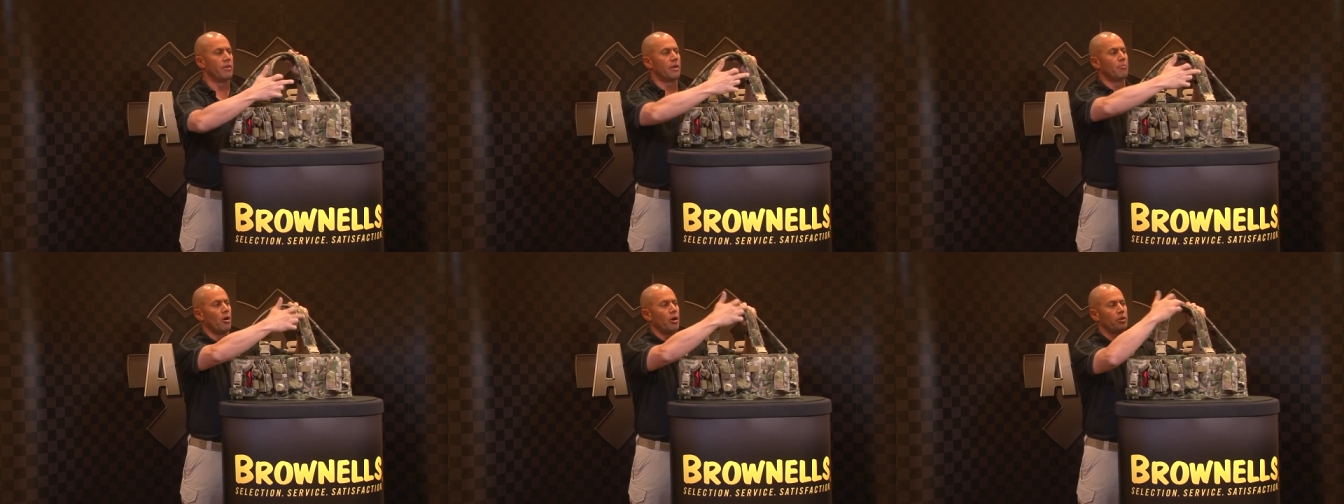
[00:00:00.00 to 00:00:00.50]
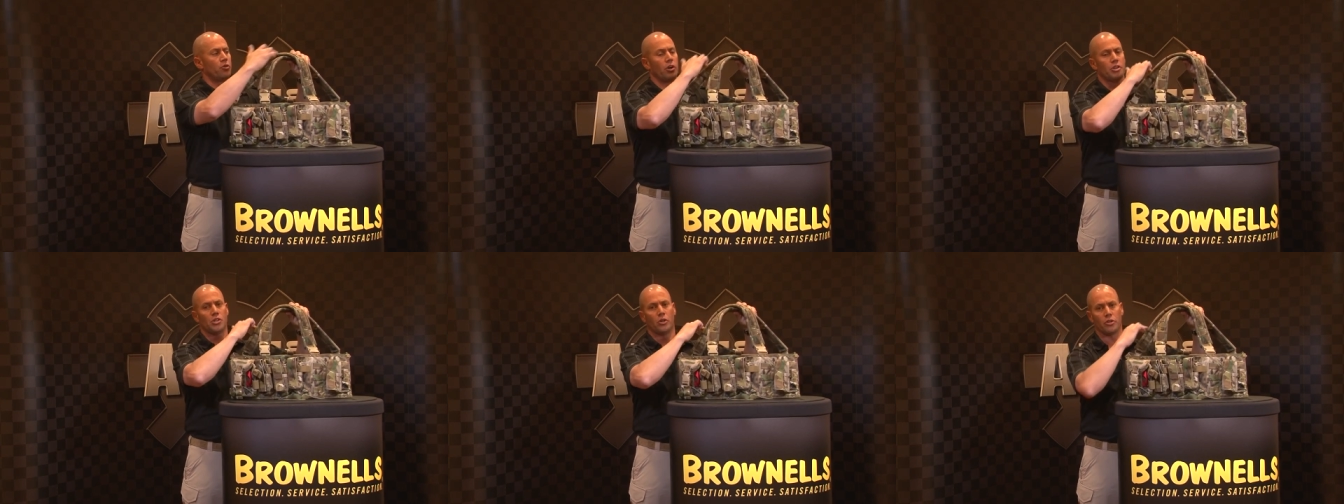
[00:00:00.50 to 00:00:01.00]
added MOLLE to
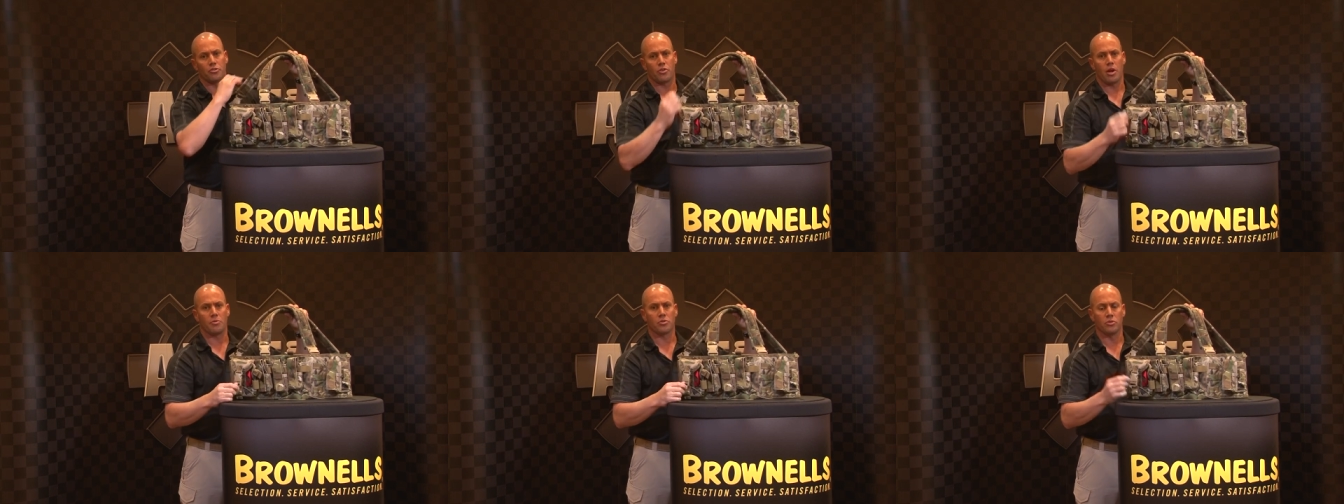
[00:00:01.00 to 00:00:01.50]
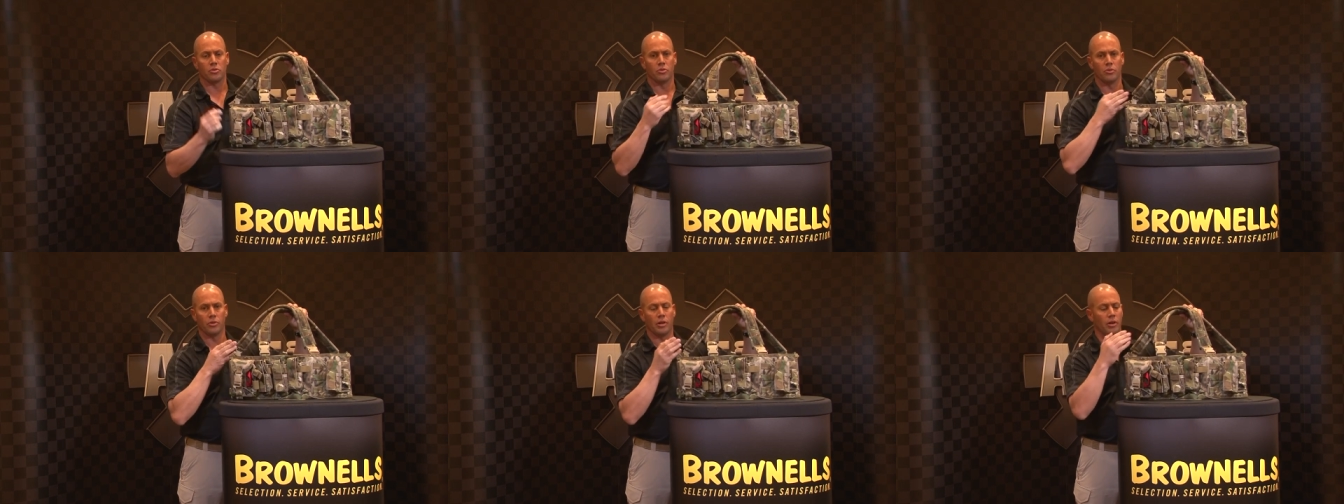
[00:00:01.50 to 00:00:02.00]
our shoulder straps
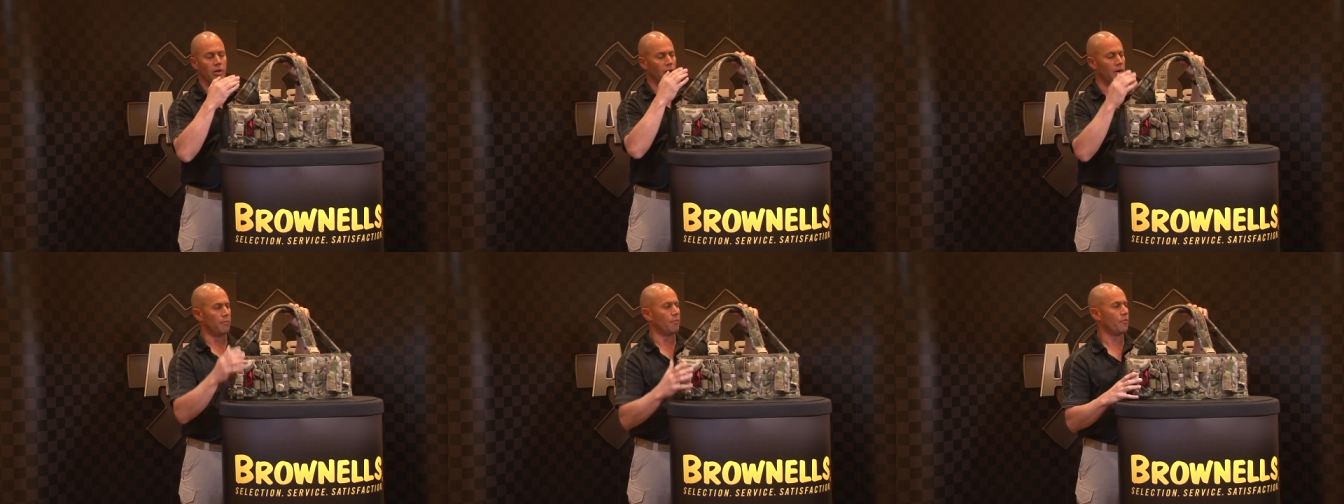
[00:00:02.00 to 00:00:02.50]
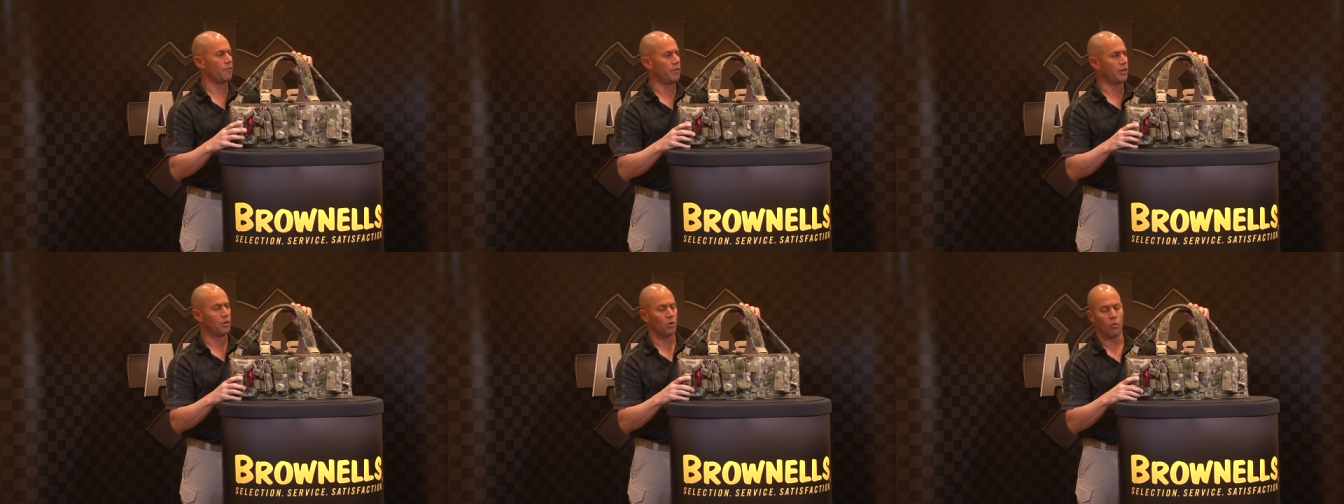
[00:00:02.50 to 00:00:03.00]
to um,
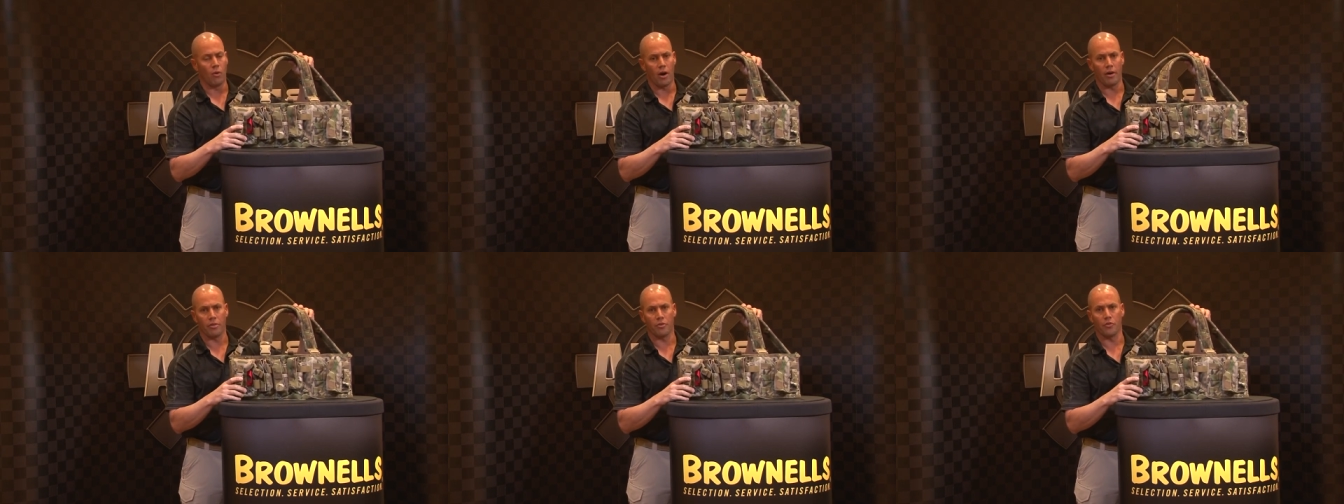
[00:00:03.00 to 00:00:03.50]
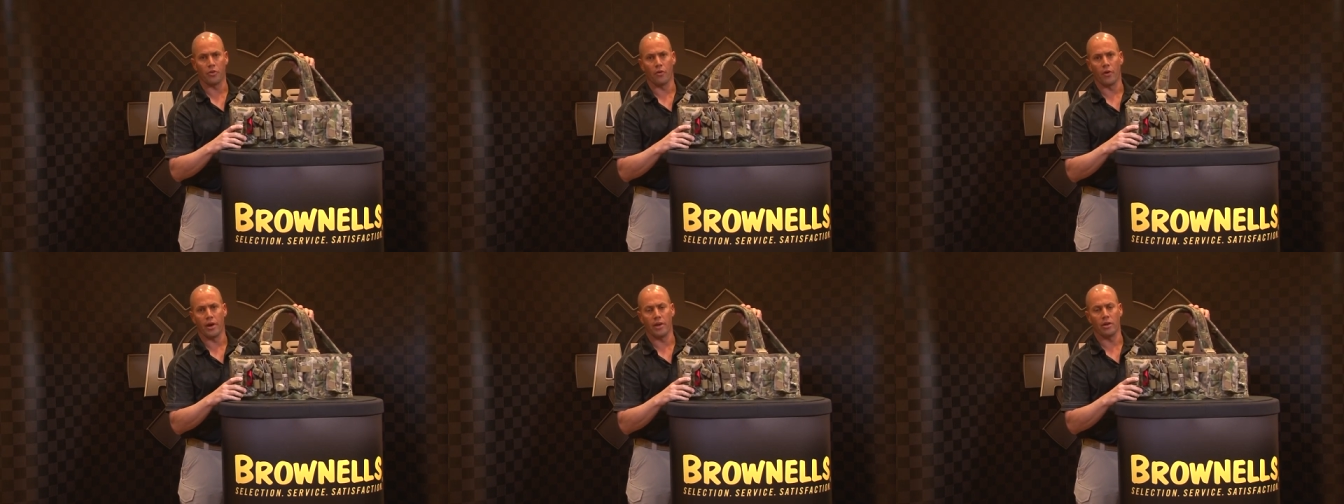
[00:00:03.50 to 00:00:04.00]
feed your wiring through for your
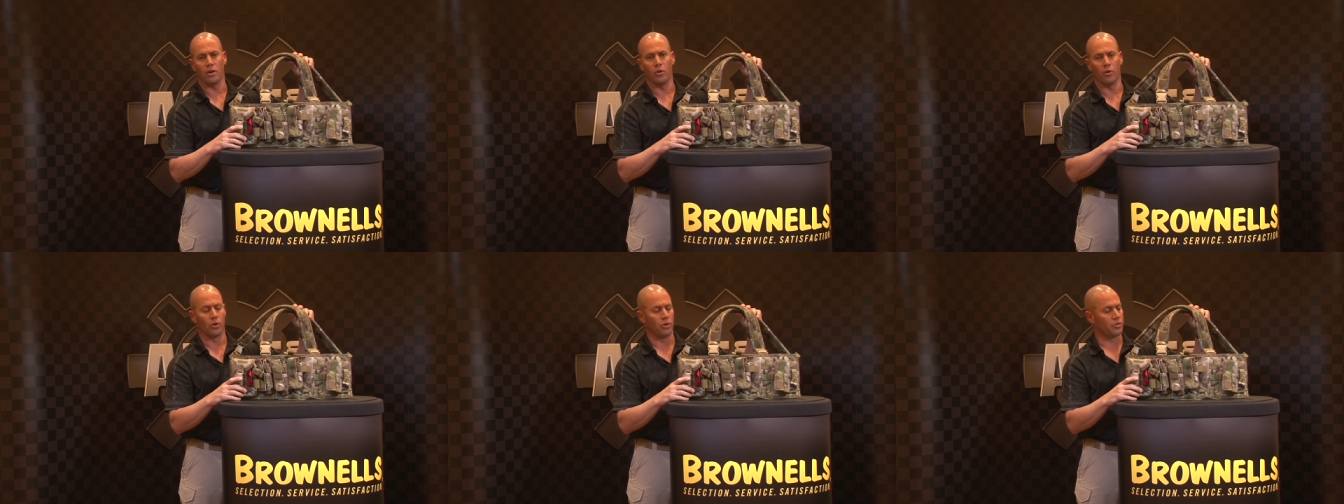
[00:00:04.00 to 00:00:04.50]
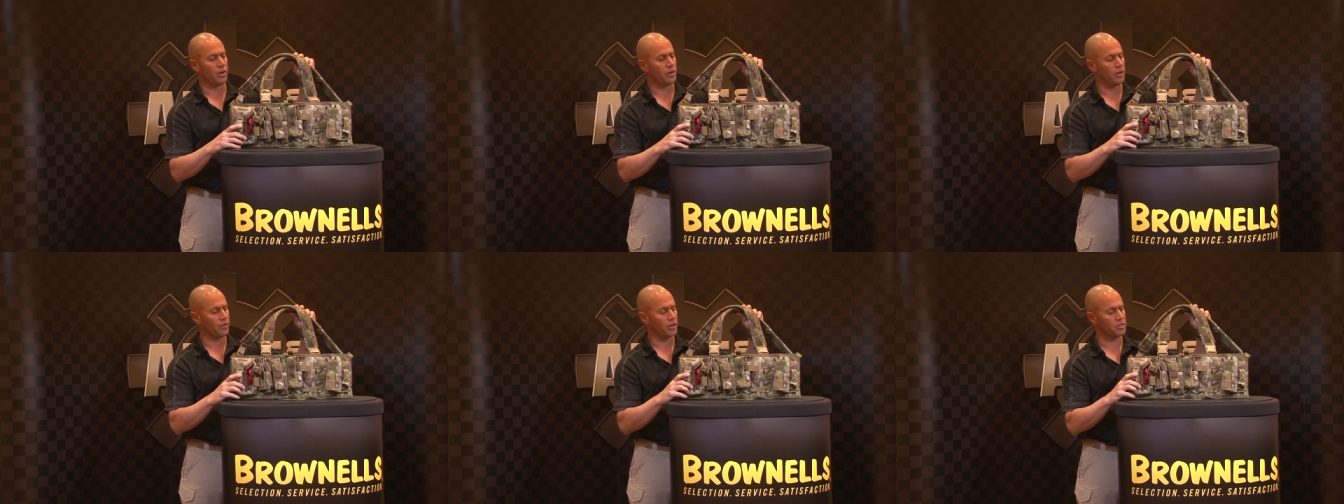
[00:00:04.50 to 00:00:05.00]
radio or your
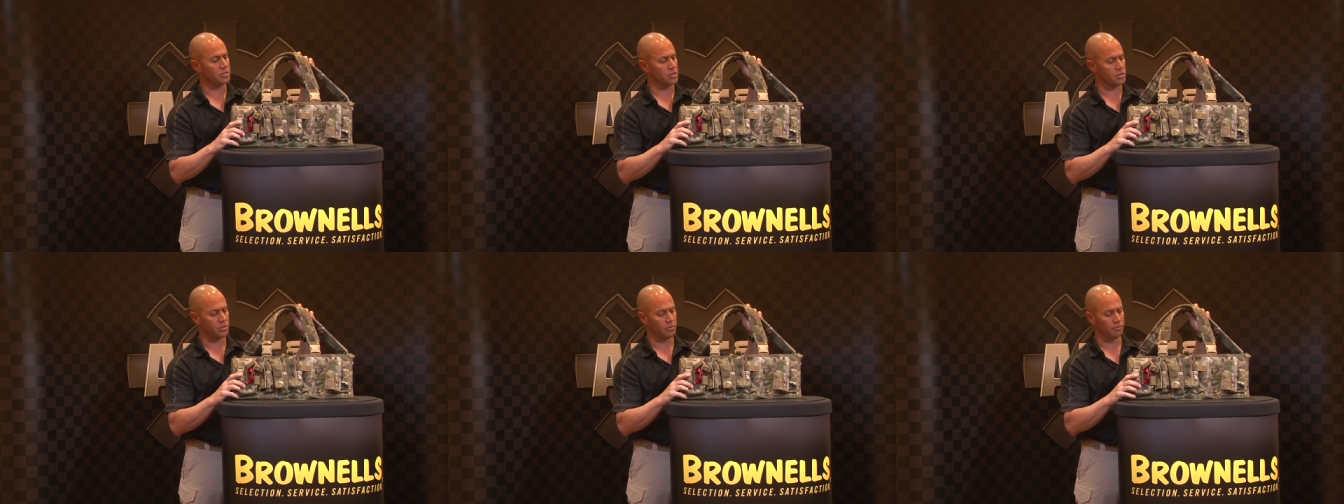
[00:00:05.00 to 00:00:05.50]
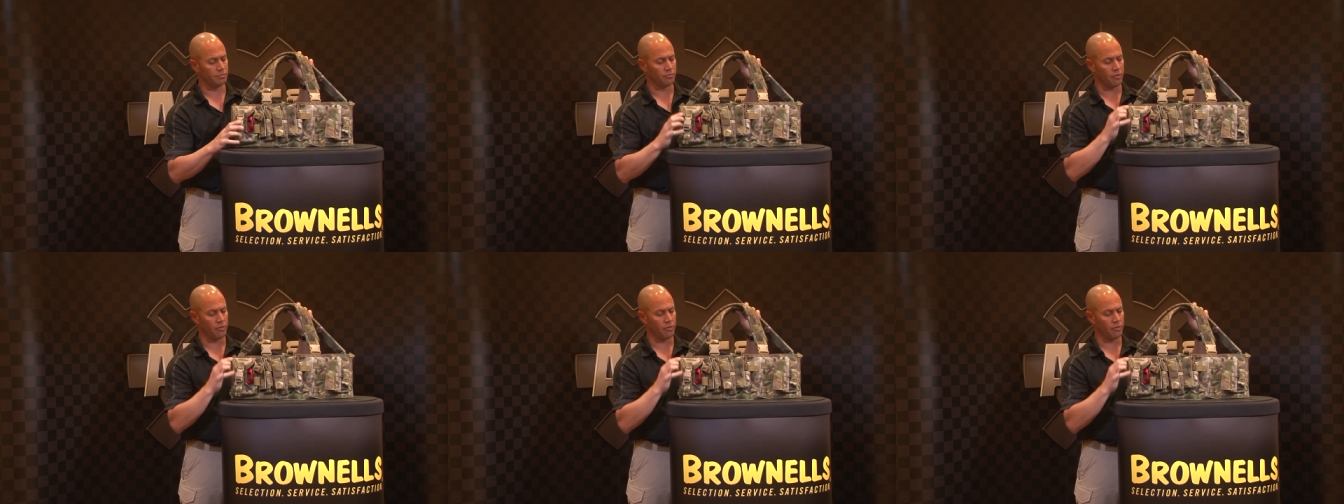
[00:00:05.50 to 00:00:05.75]
hydration system.